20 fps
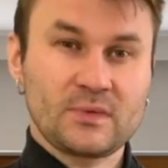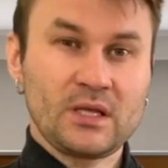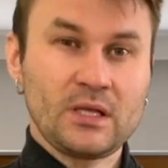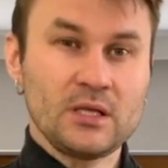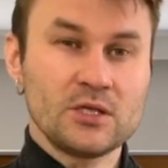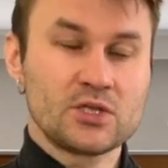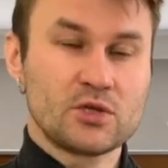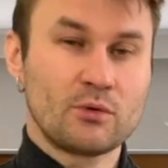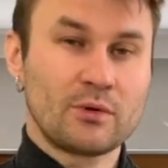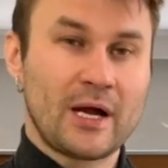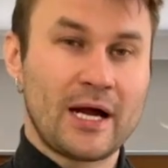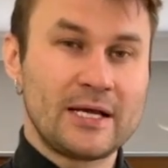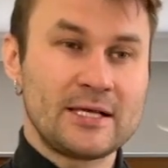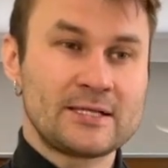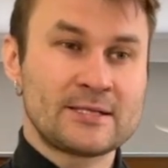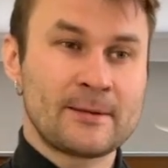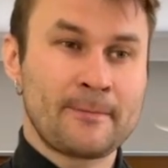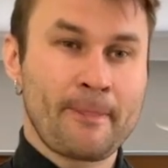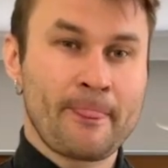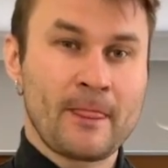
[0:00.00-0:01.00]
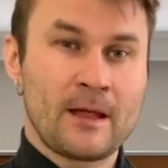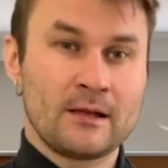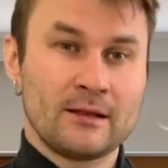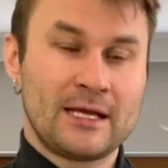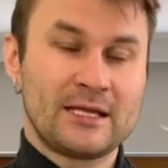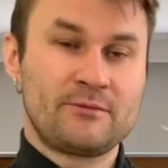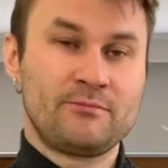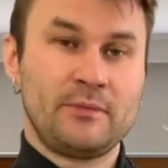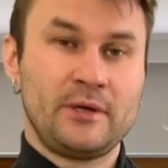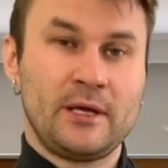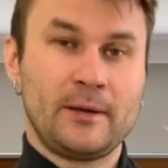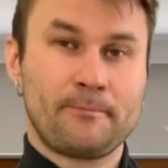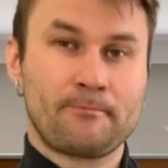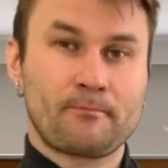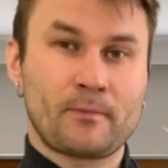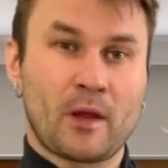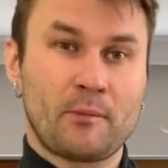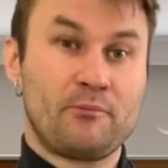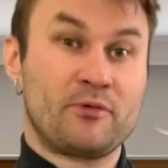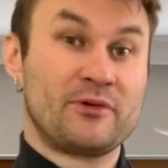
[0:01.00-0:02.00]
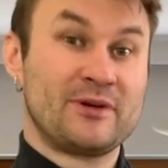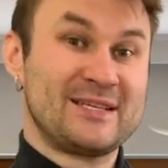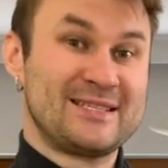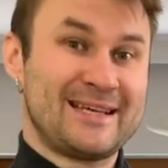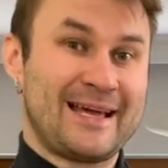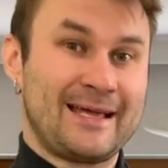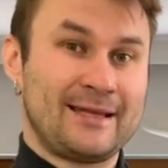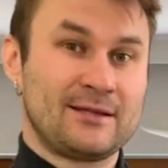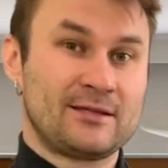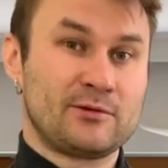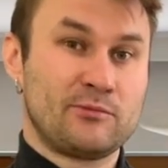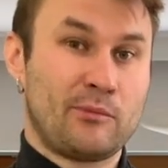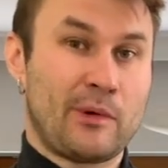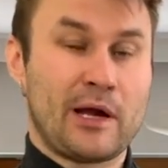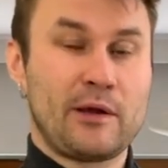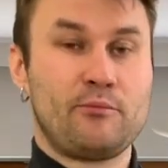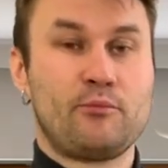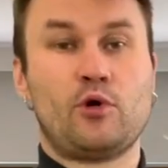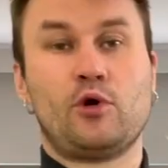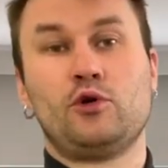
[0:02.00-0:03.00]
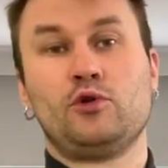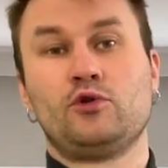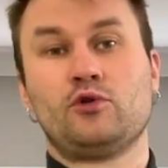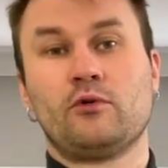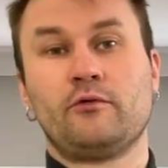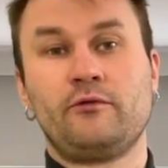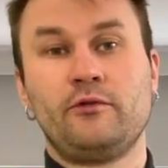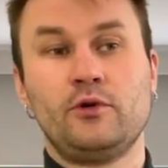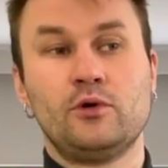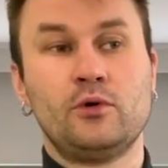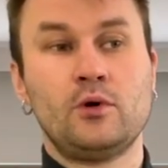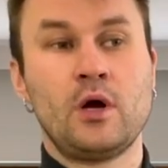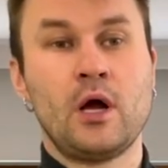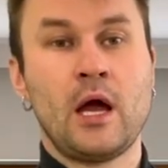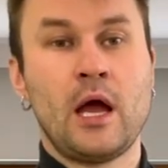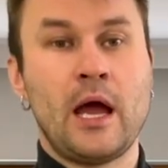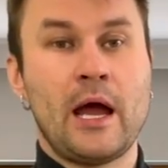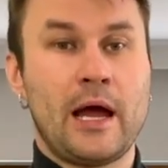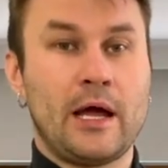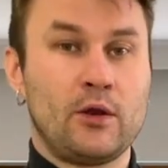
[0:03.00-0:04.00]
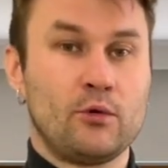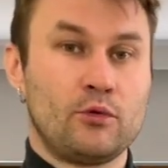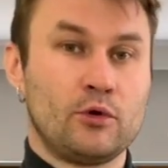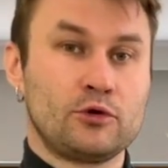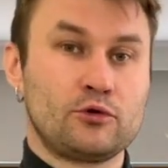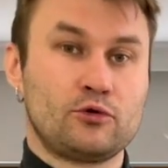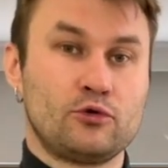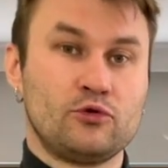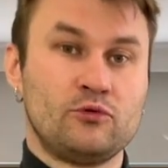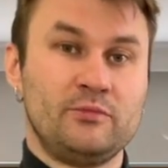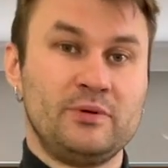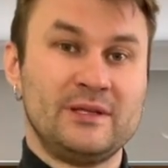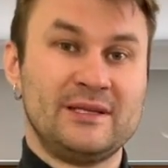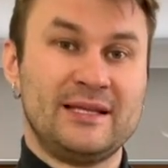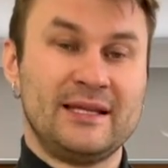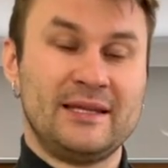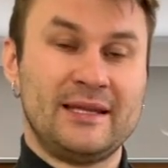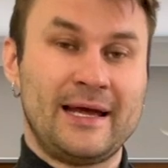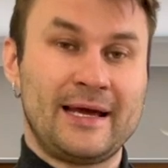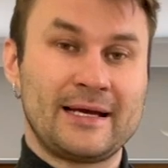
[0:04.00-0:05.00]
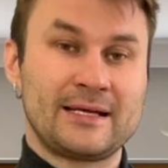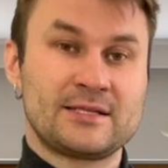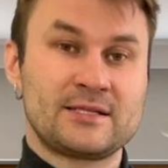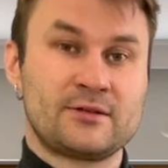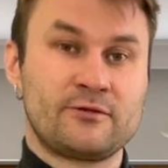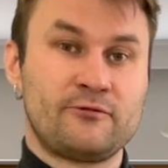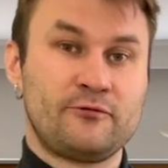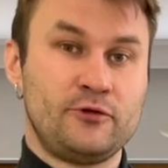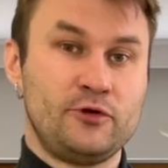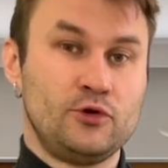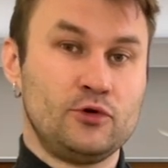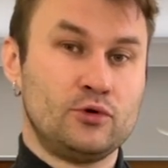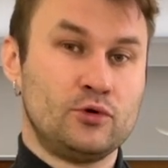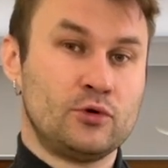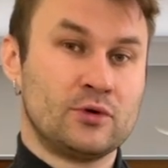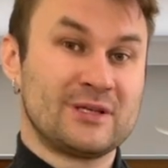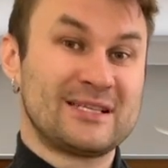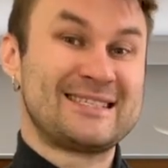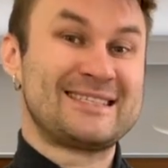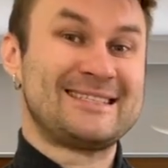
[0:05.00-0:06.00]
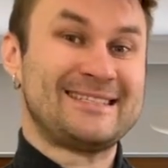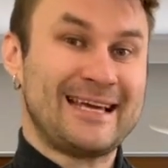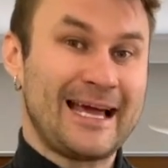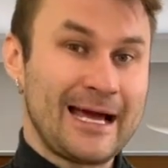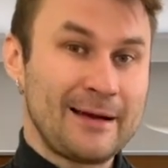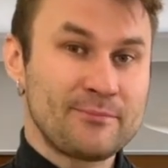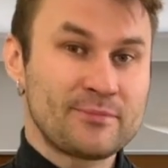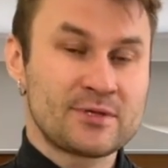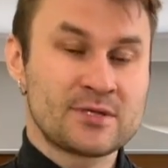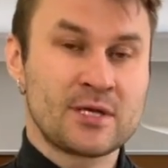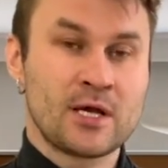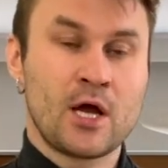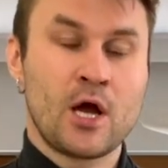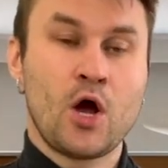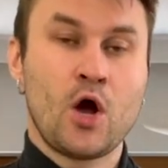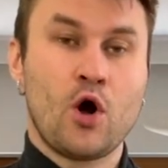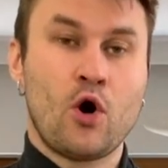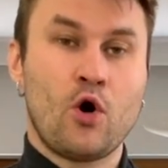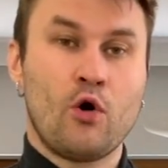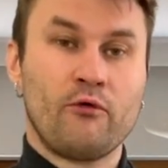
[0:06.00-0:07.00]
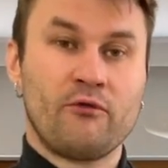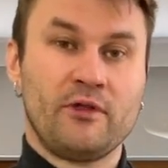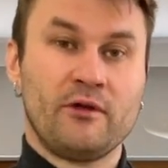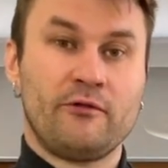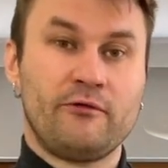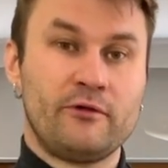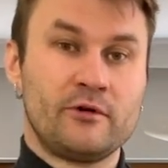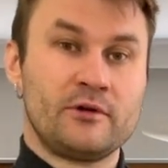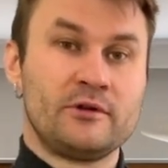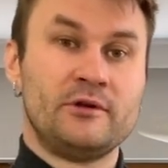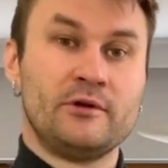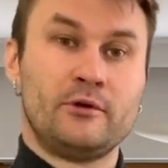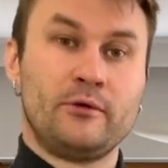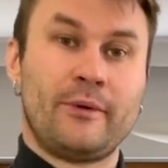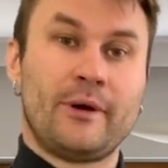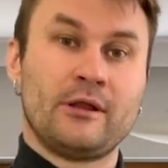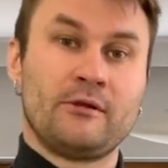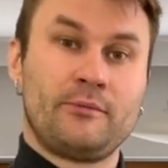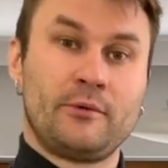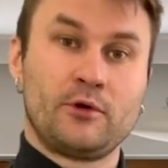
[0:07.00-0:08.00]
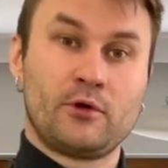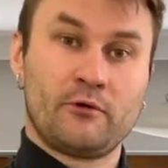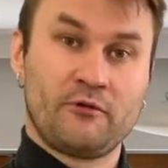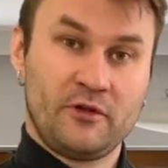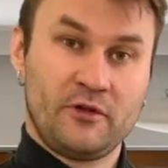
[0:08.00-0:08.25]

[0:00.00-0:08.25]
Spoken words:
So guys, let me present my point of view and what could be the next few steps of the further development of